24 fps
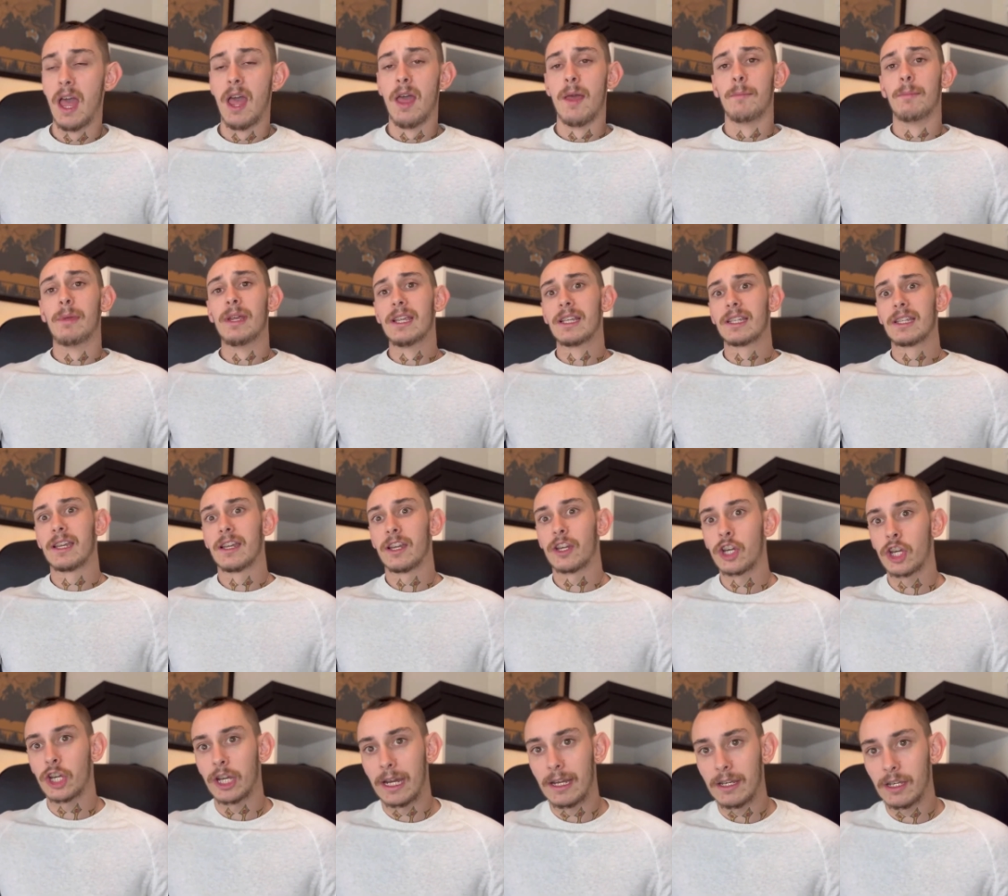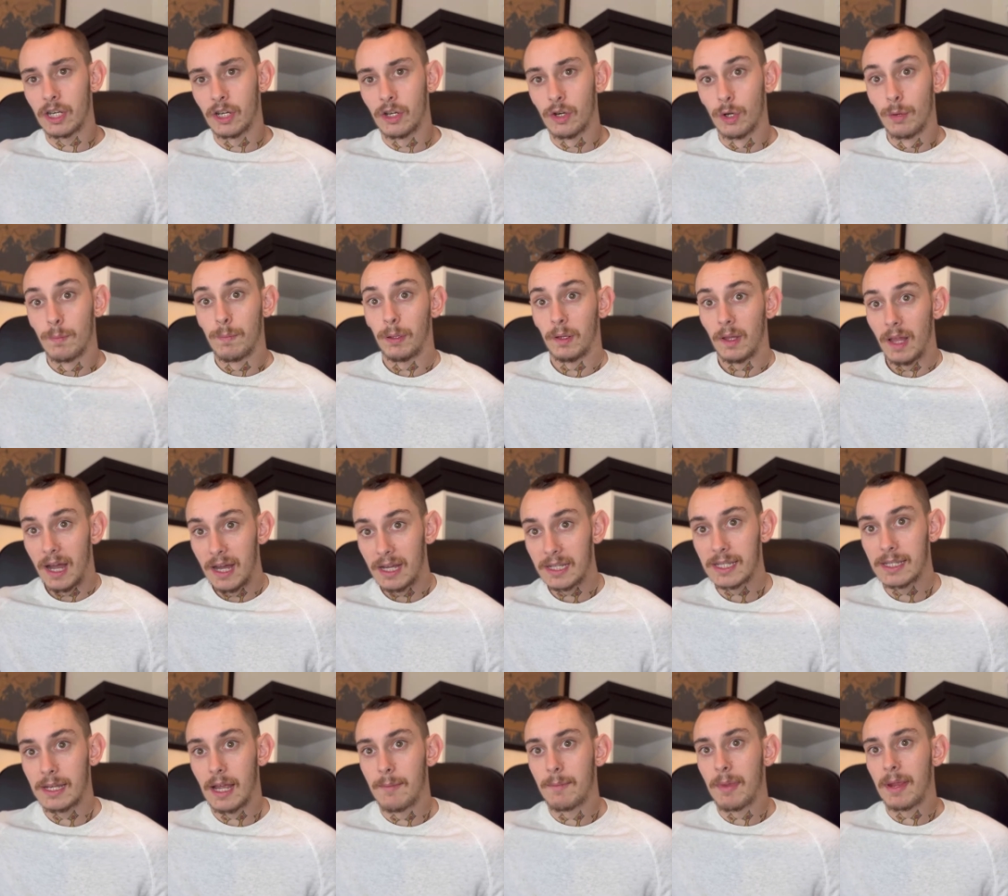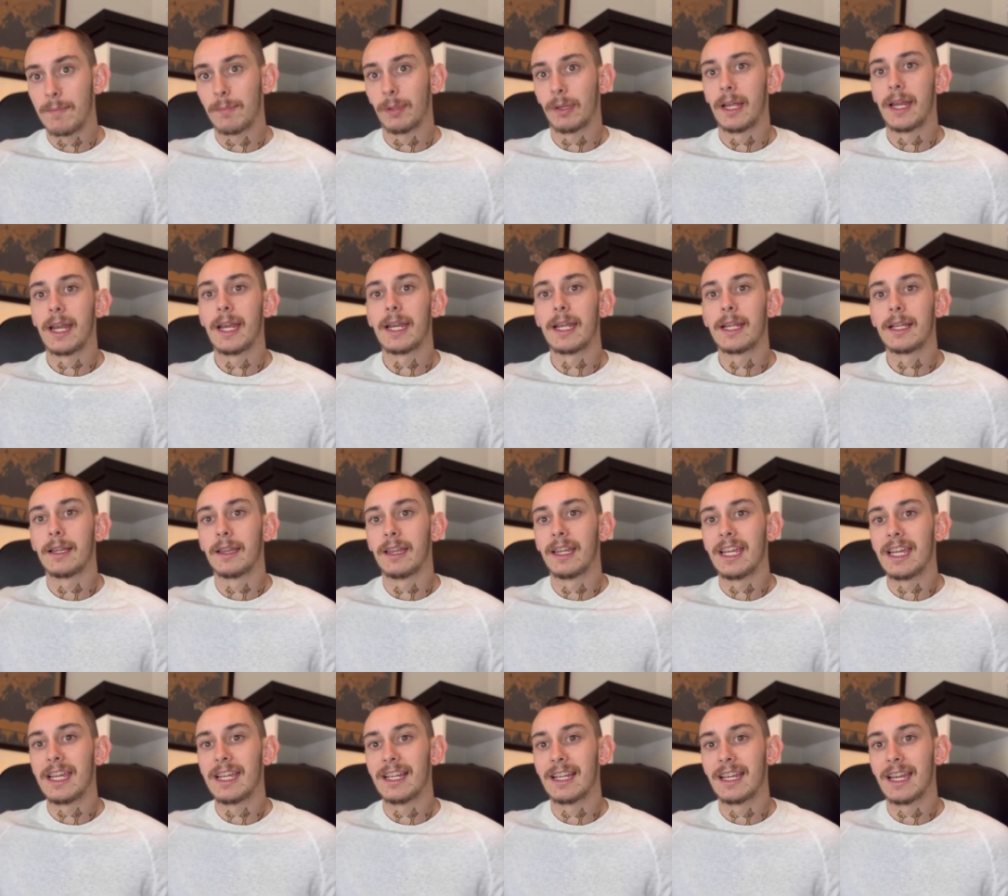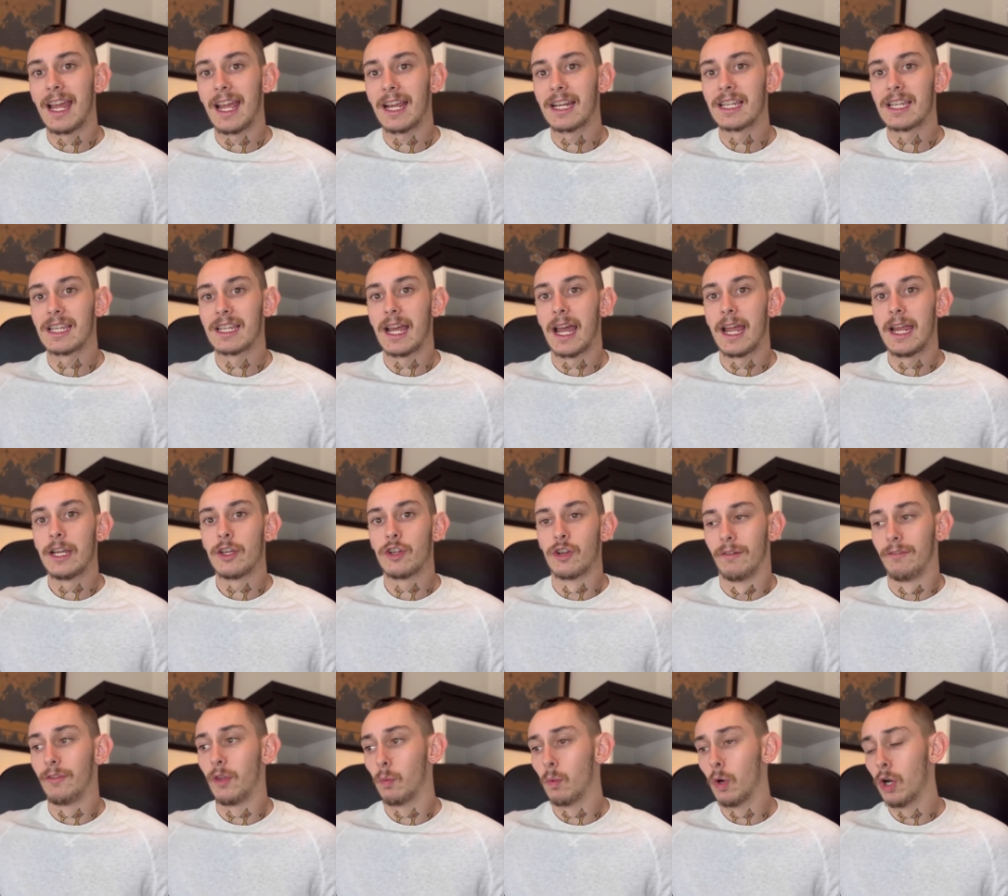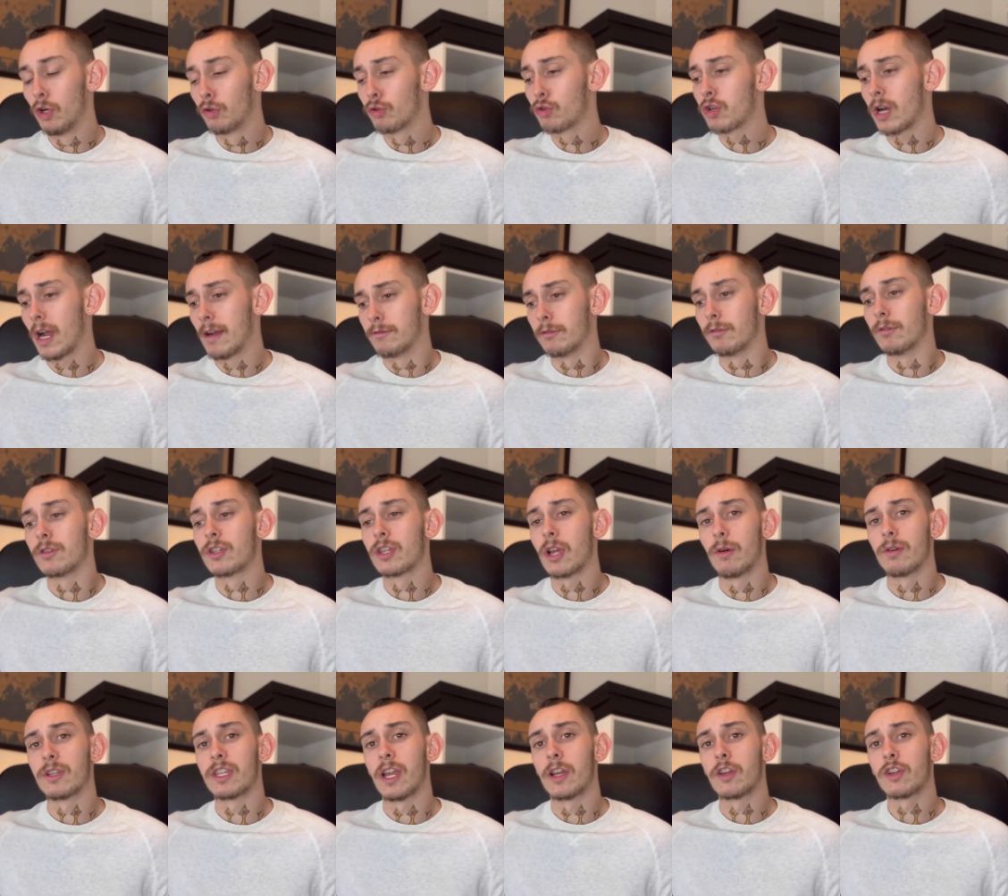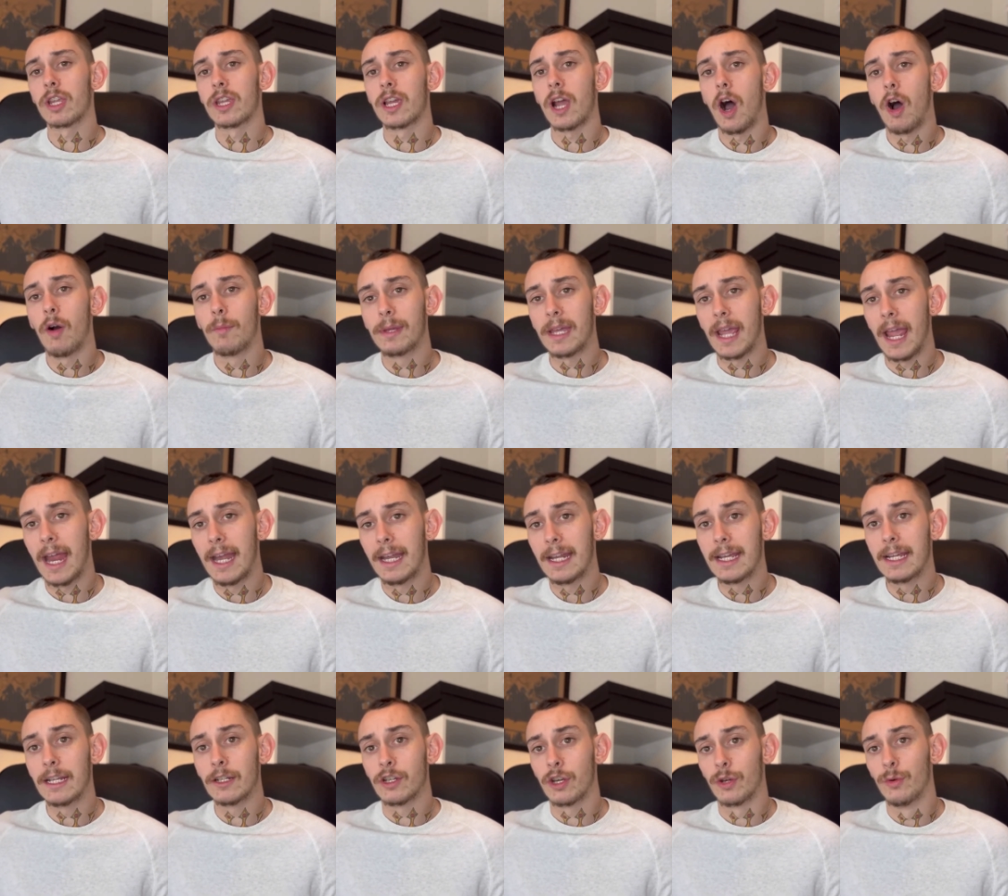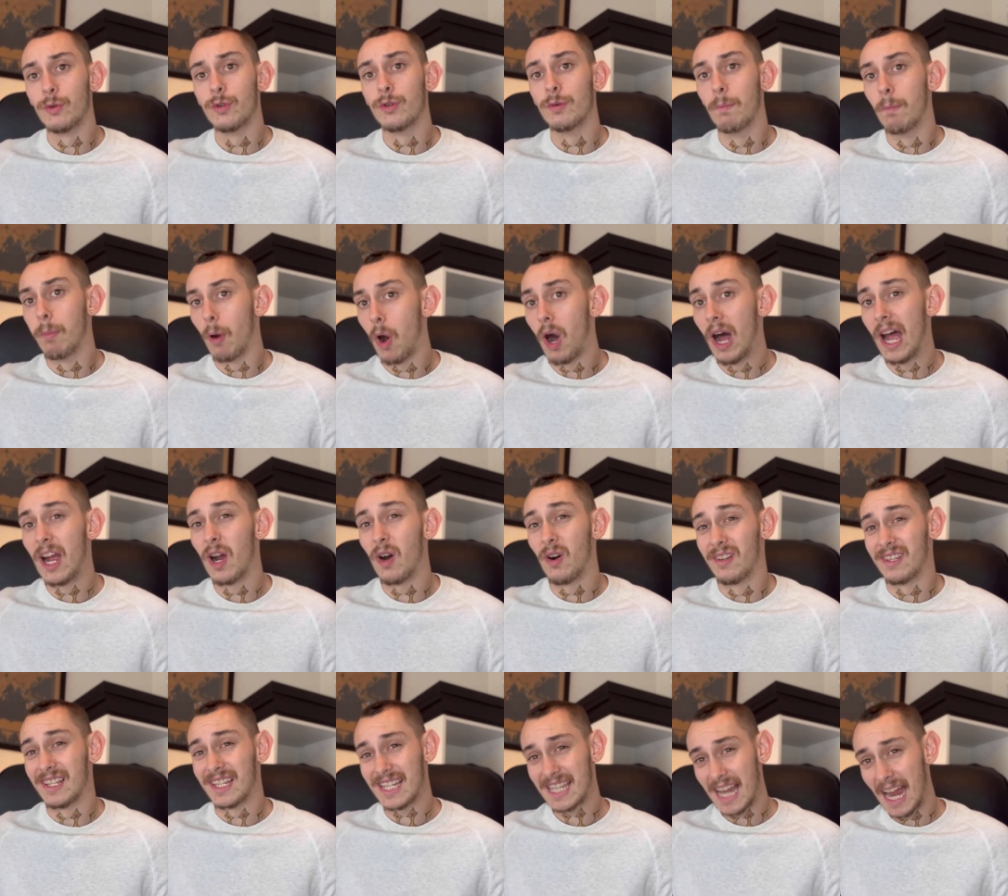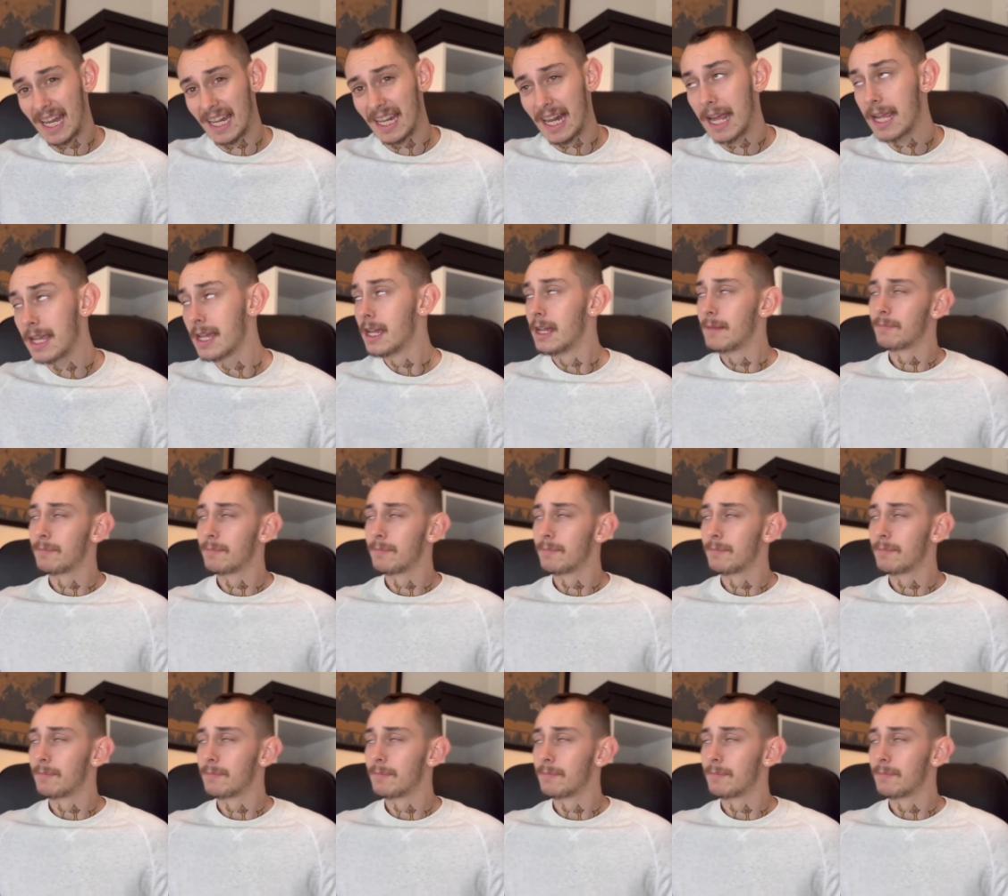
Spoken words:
business shit to do. Plus, I've been planning the next stage of the world travel. So essentially, I'll be heading to Dubai on Saturday.